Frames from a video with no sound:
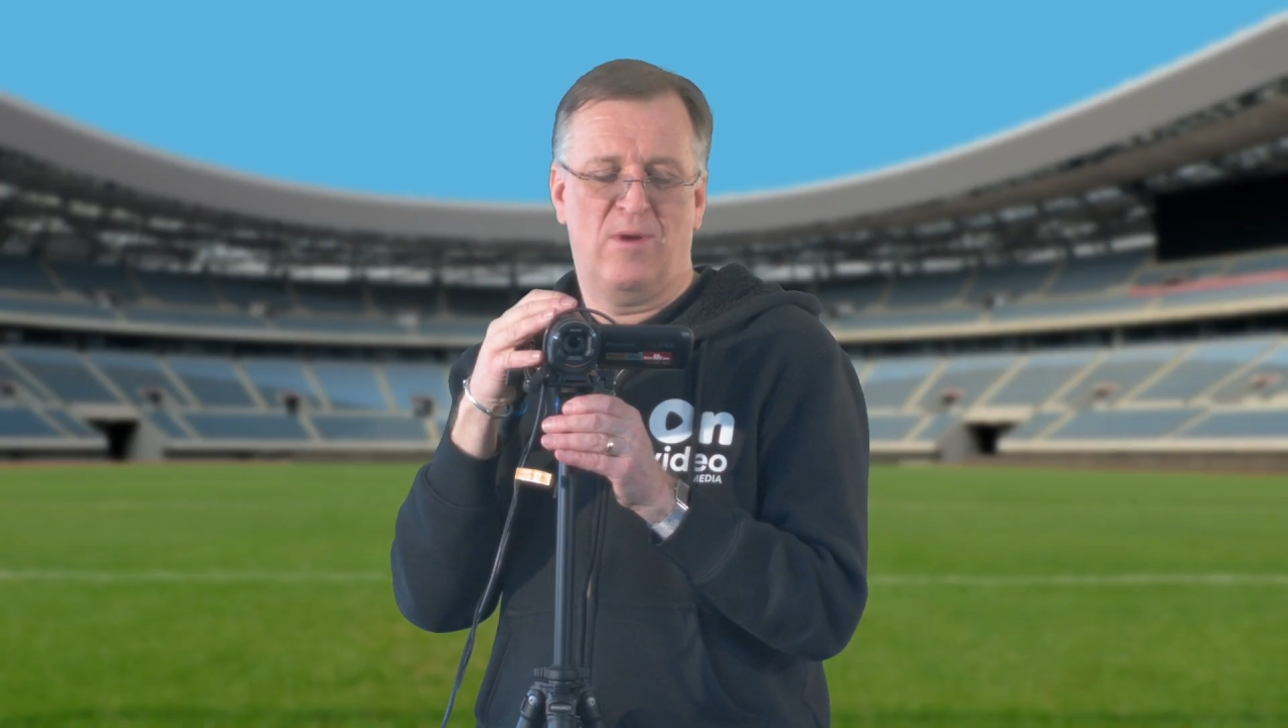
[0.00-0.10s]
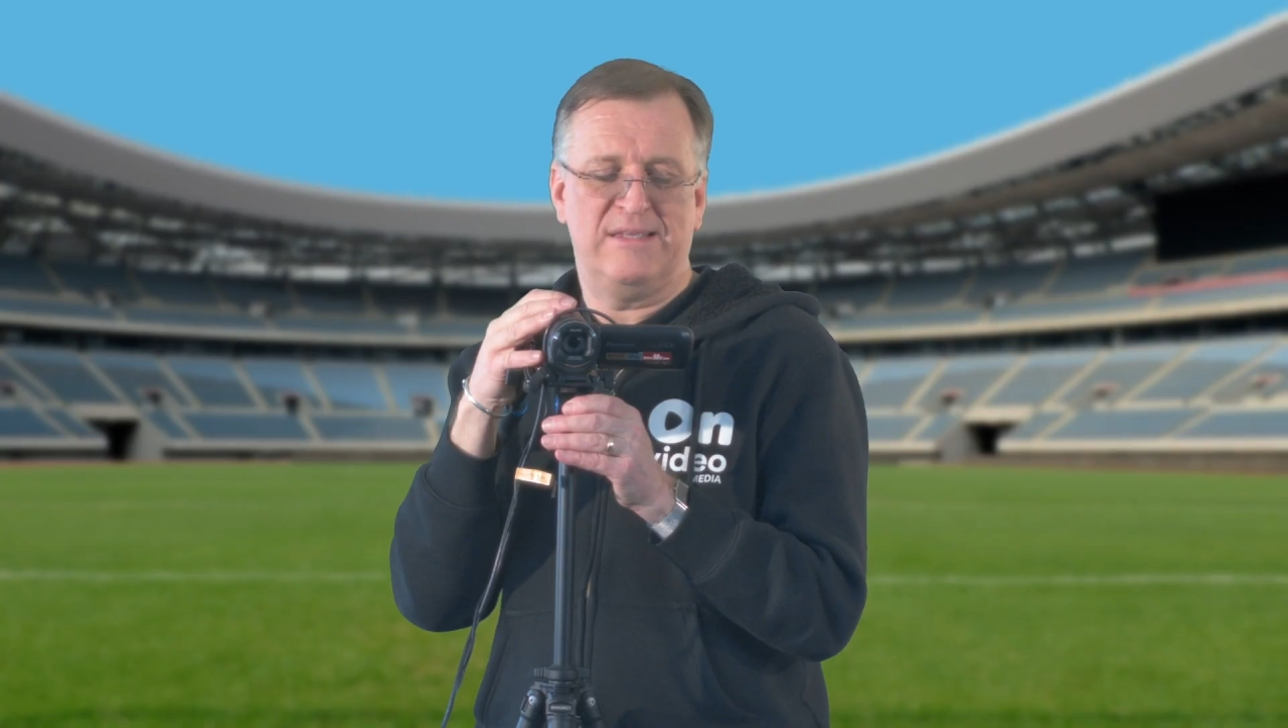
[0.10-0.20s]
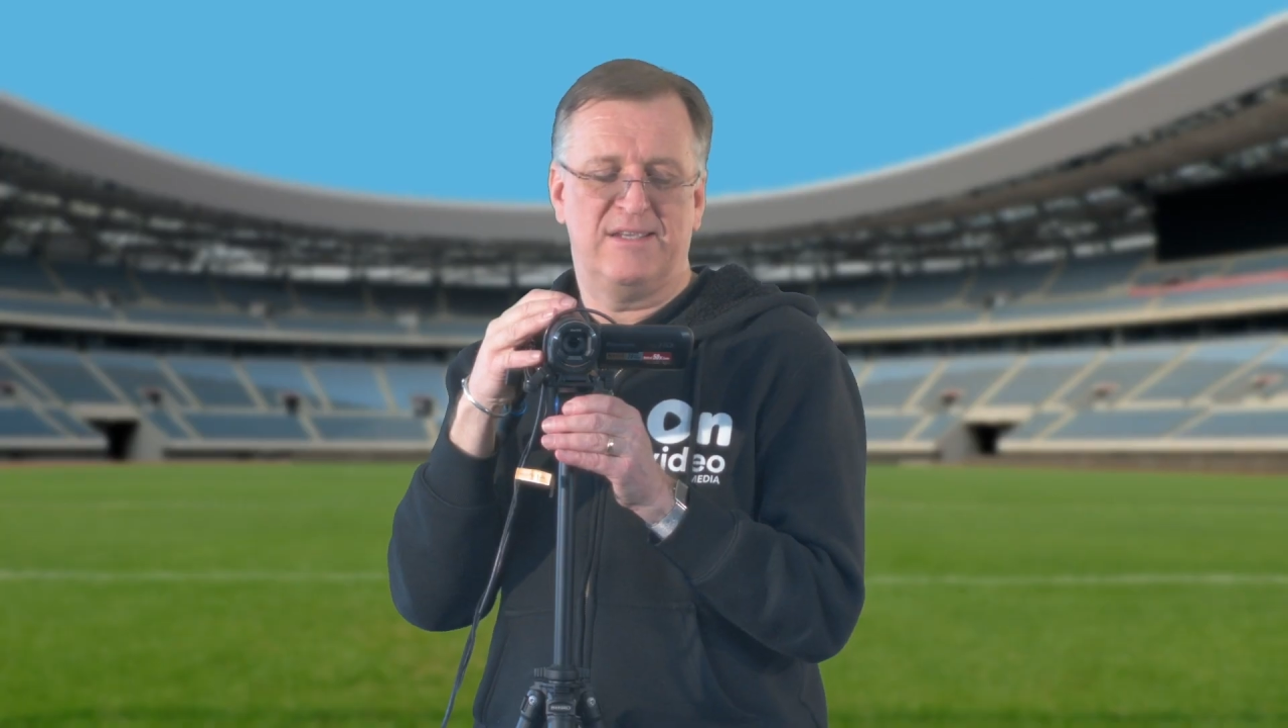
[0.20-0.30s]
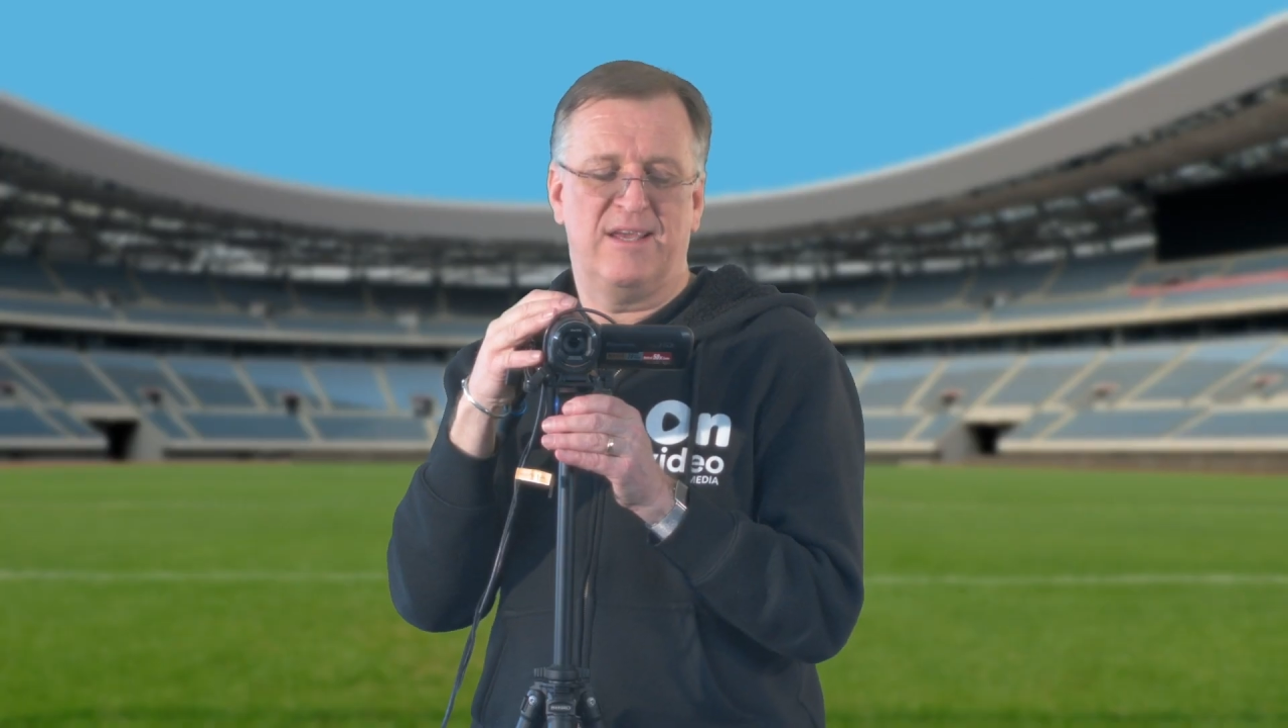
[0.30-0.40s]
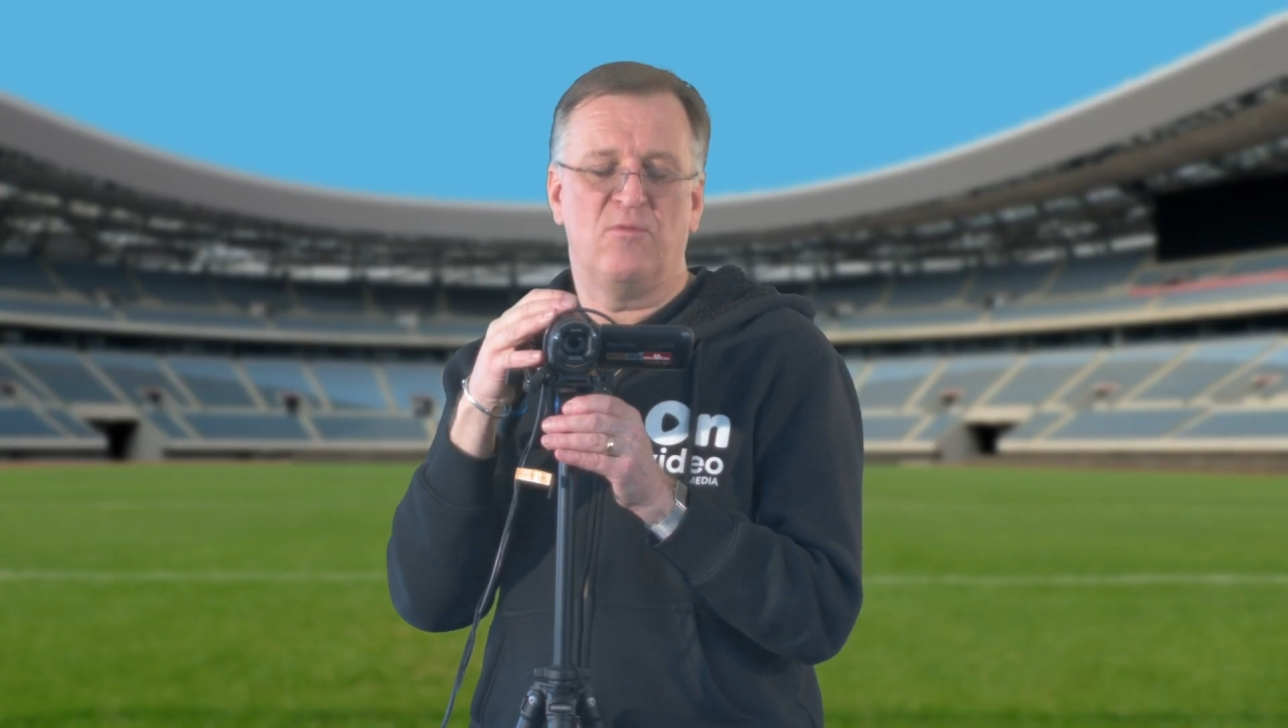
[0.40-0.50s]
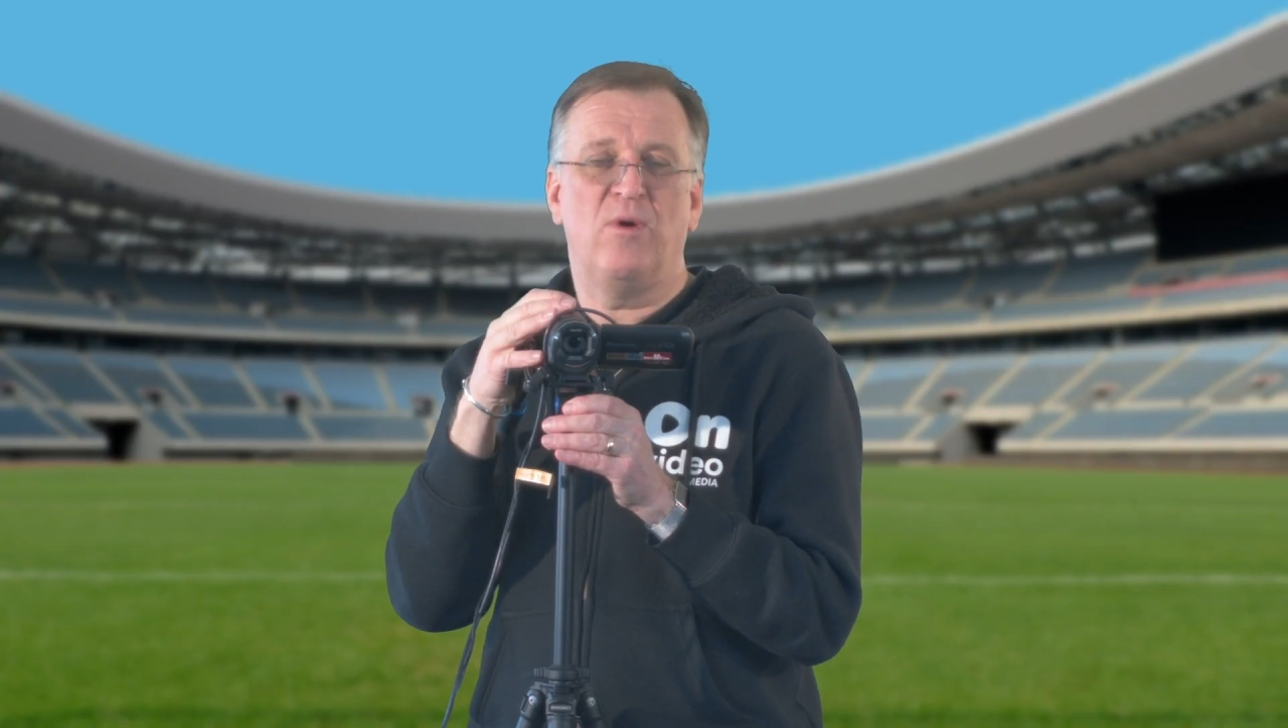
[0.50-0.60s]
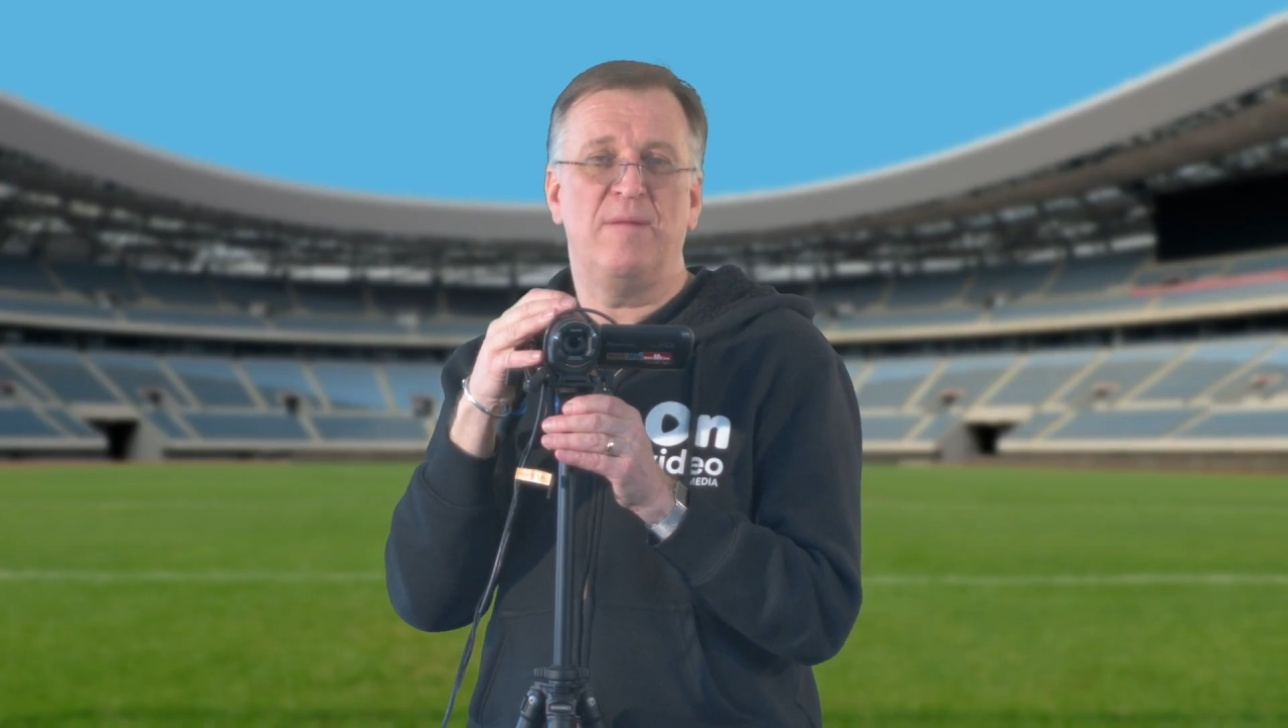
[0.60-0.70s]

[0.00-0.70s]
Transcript: Once again,